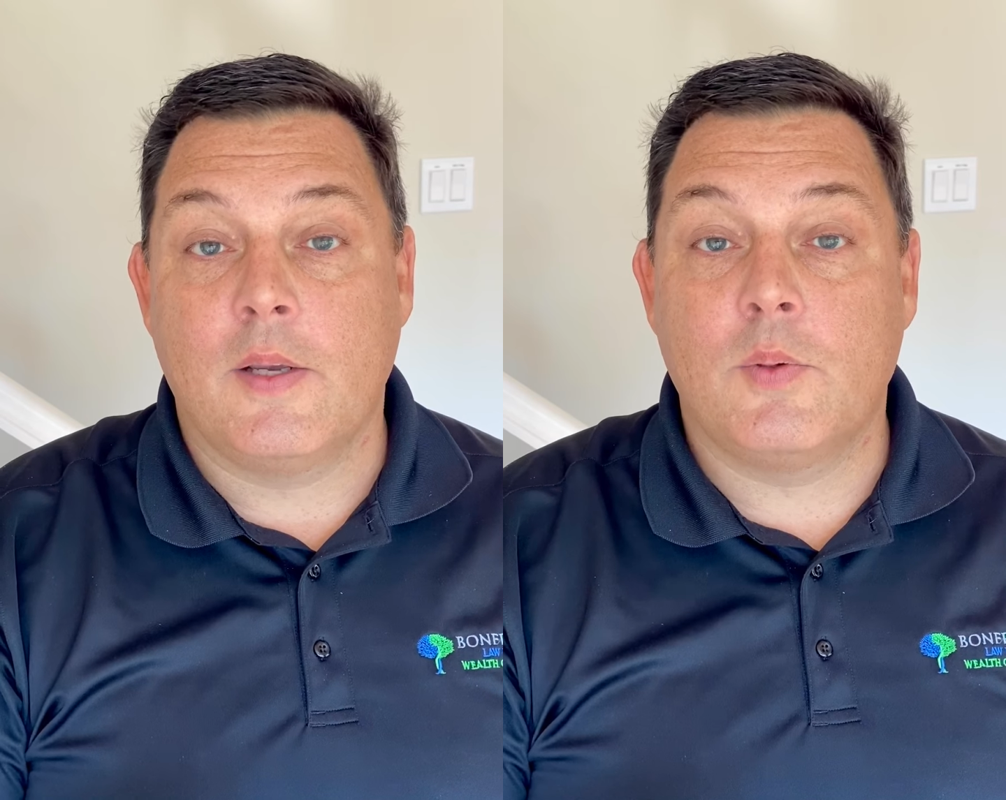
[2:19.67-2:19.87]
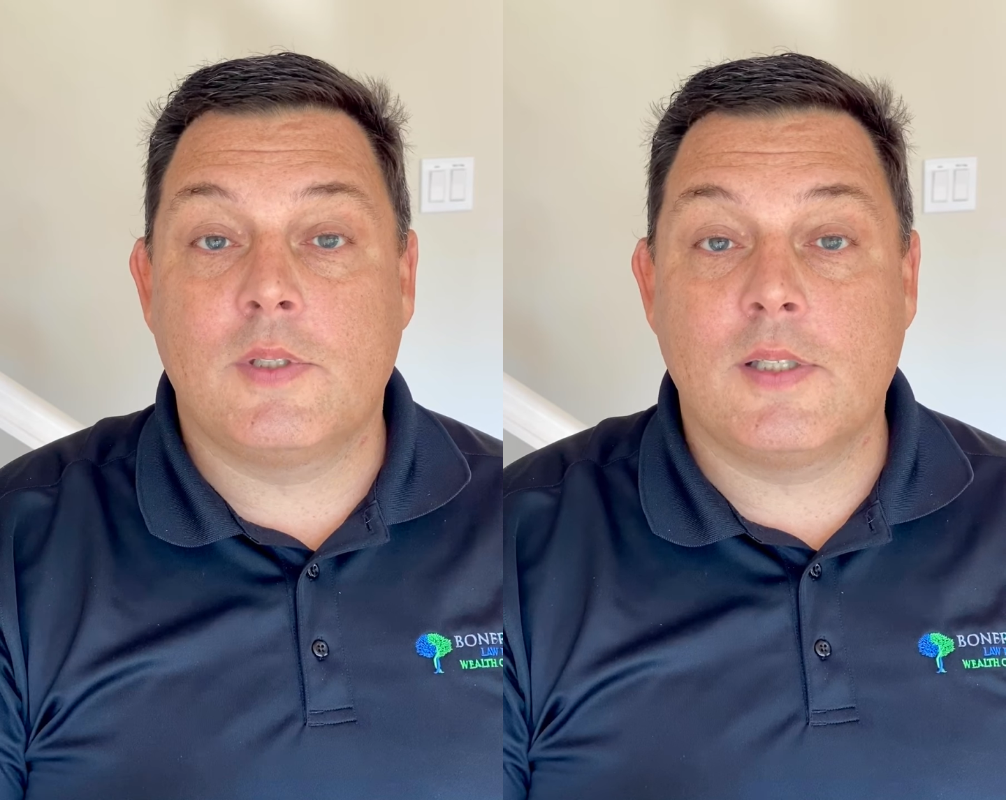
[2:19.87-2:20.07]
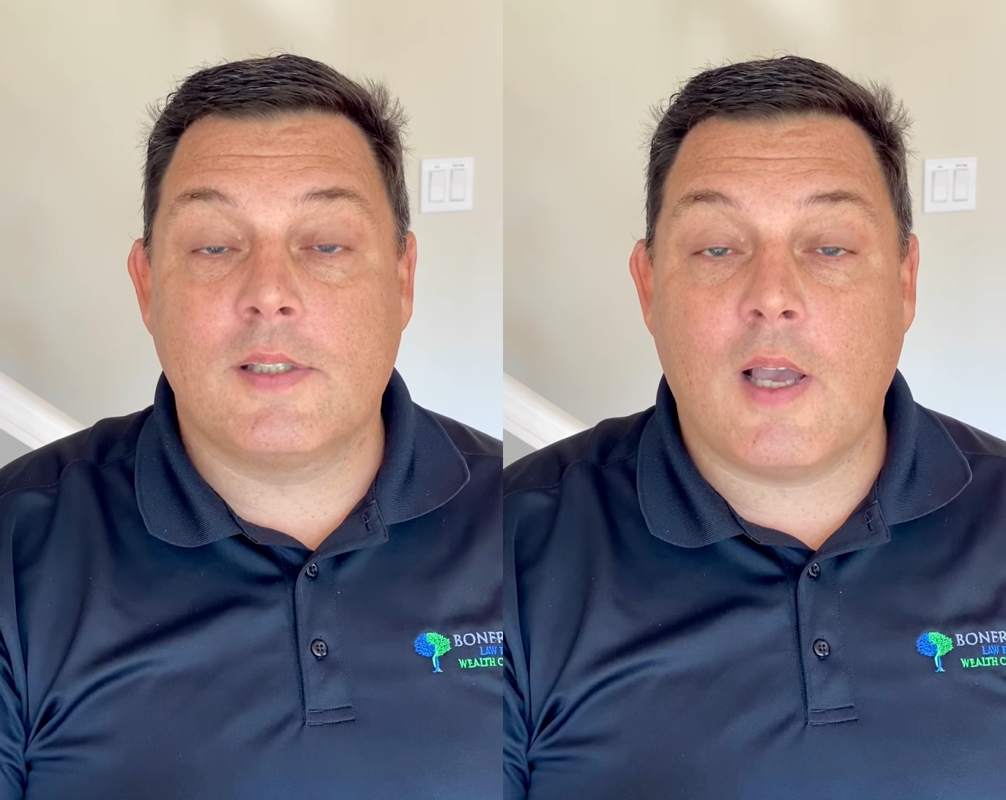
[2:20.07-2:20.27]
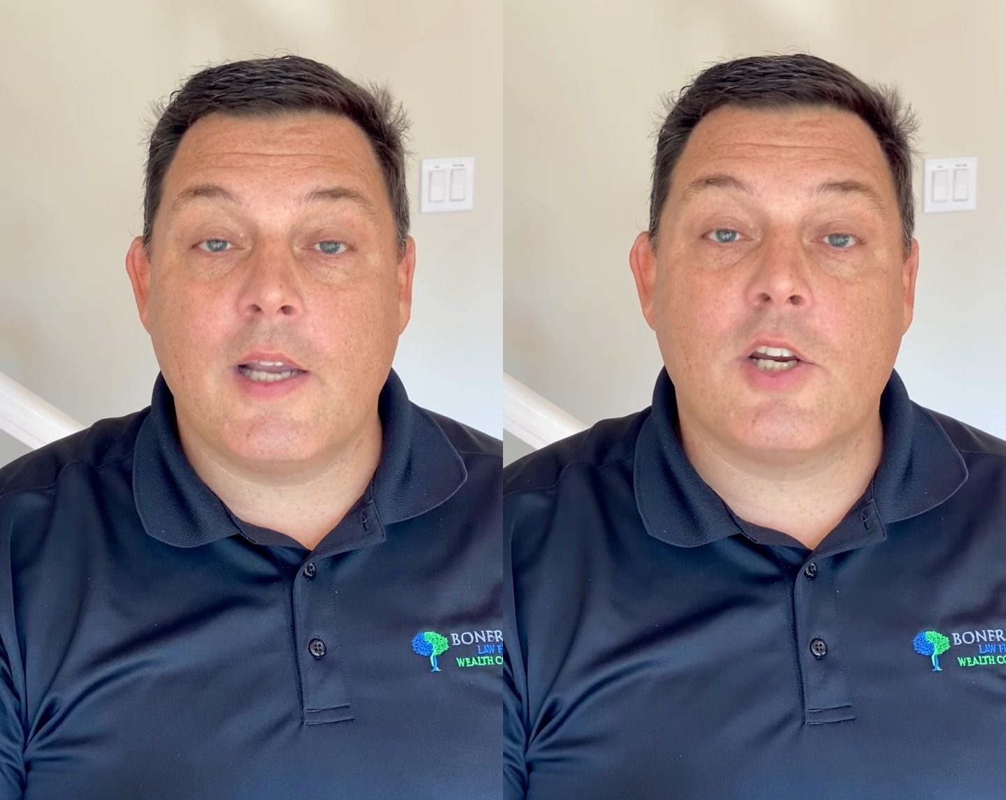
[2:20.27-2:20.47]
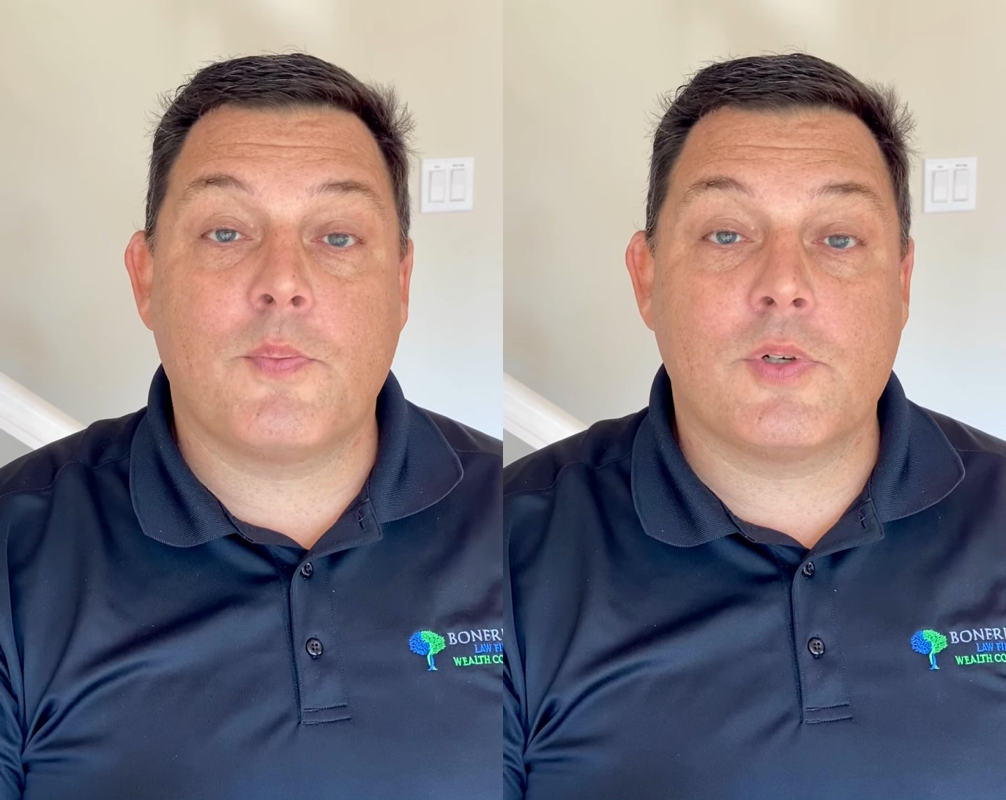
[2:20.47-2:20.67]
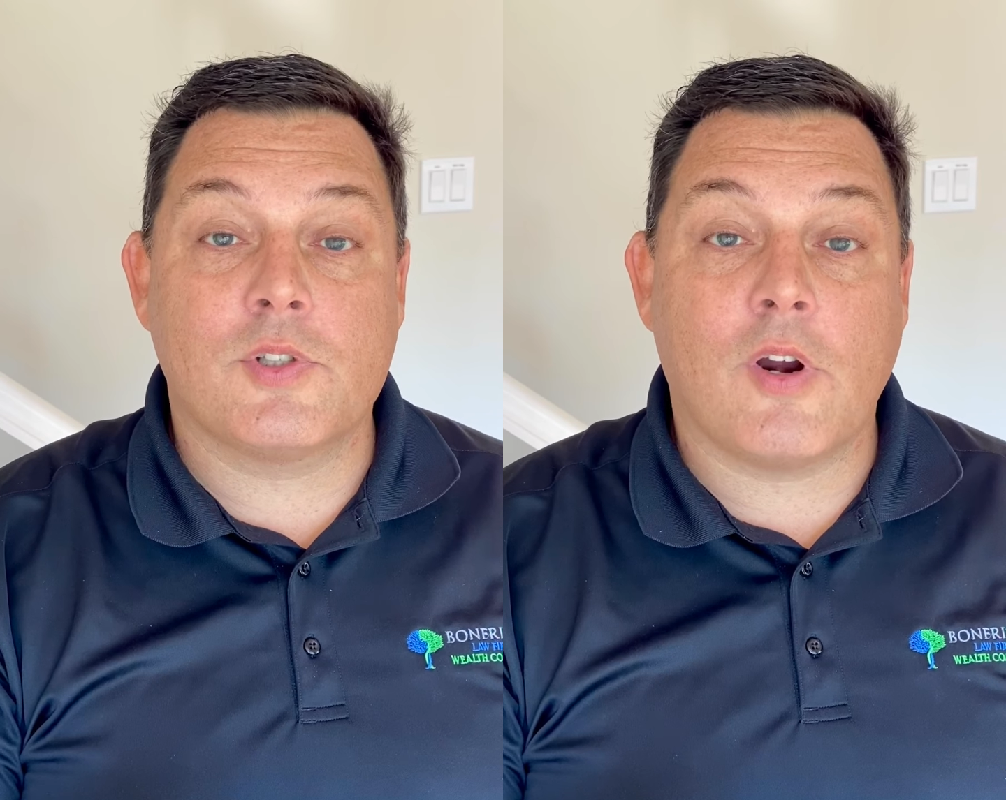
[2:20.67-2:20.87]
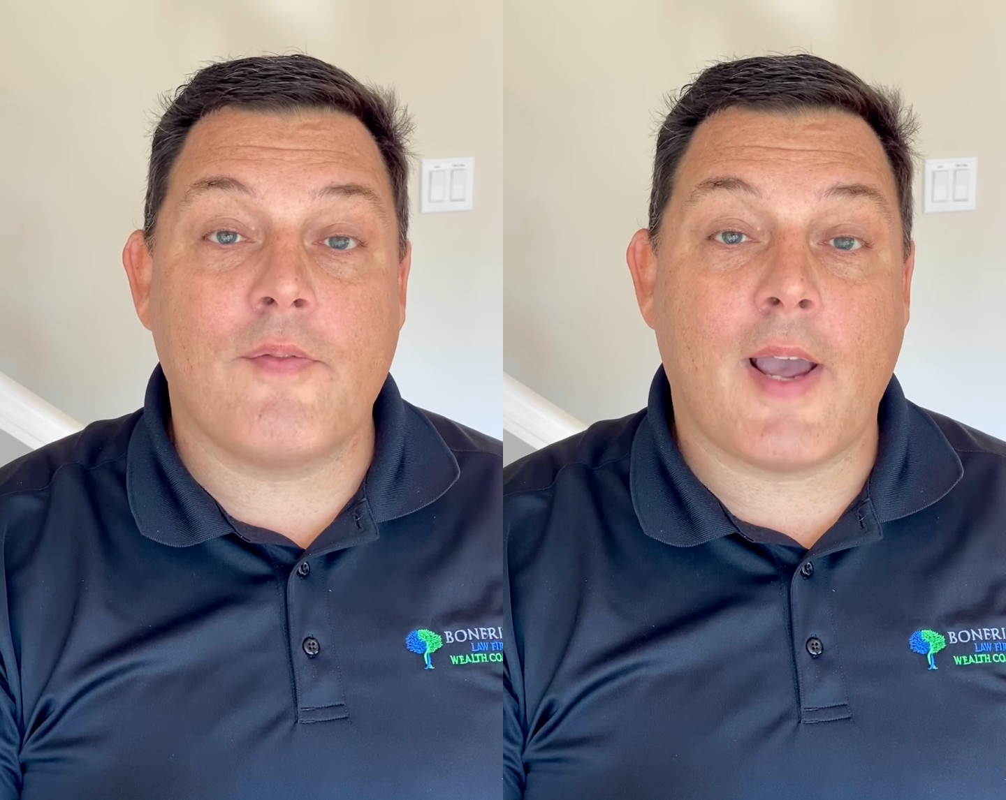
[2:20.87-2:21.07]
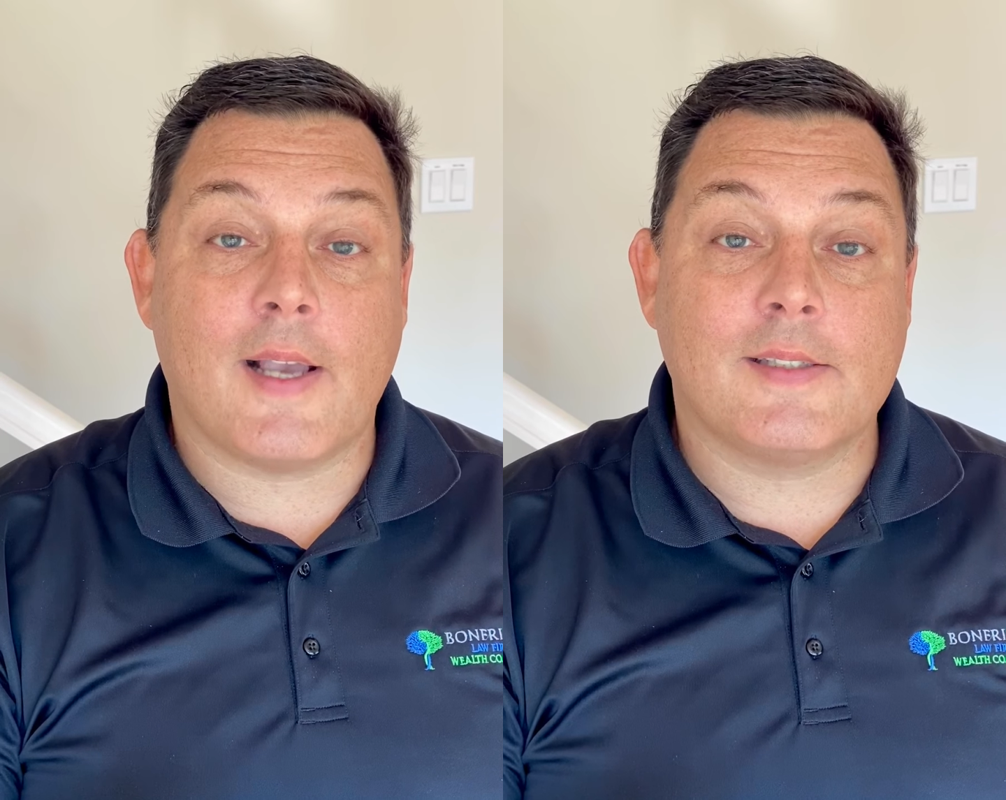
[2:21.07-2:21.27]
It was designed to
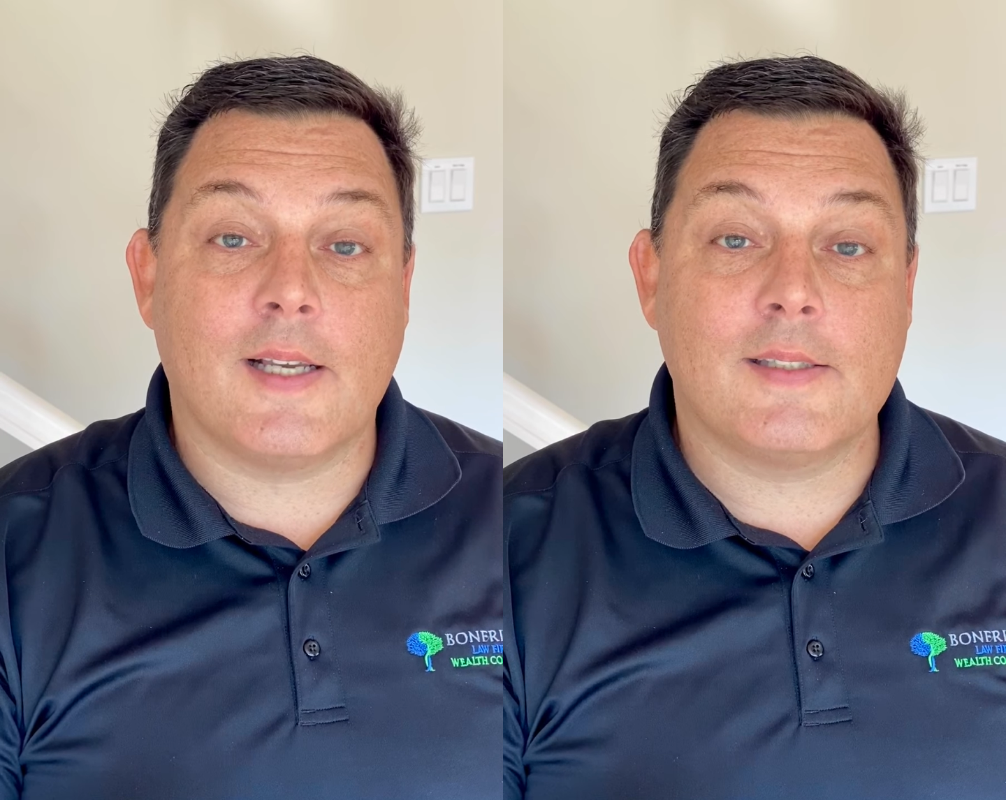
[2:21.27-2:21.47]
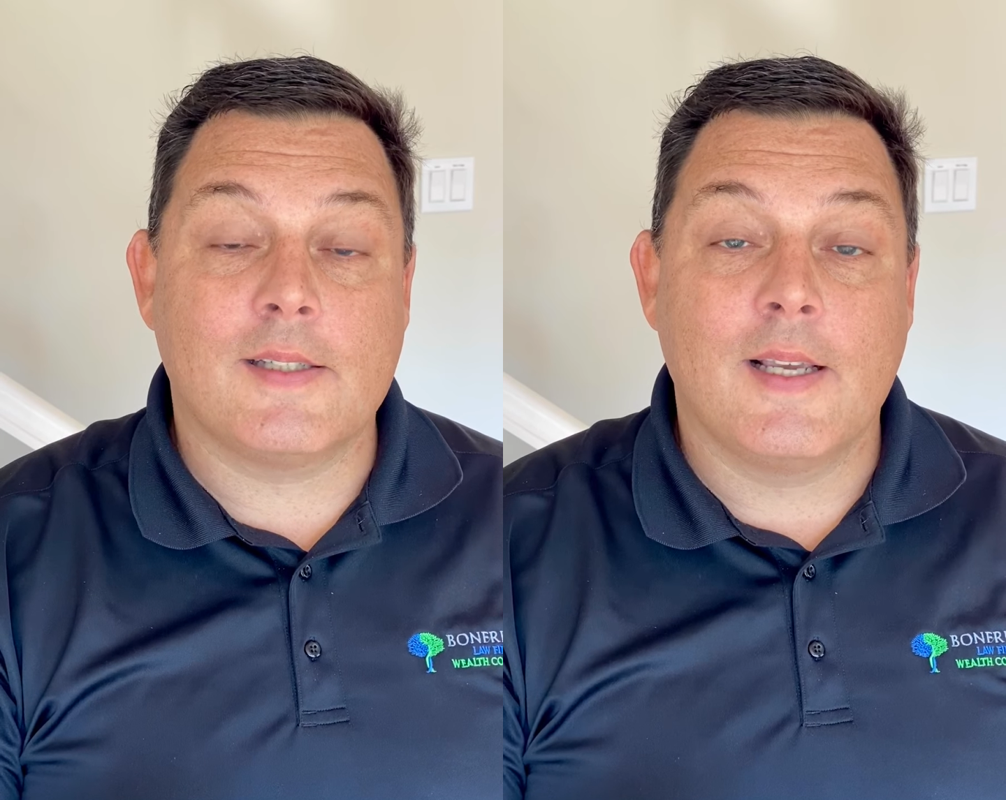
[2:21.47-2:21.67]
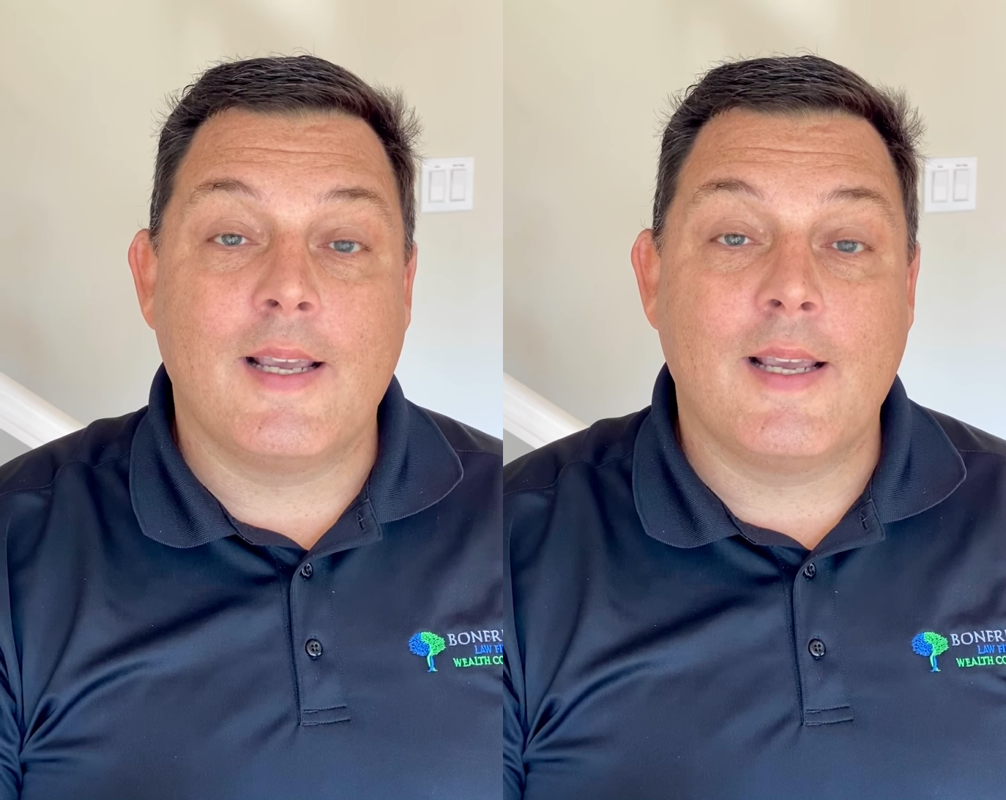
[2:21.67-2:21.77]
preserve assets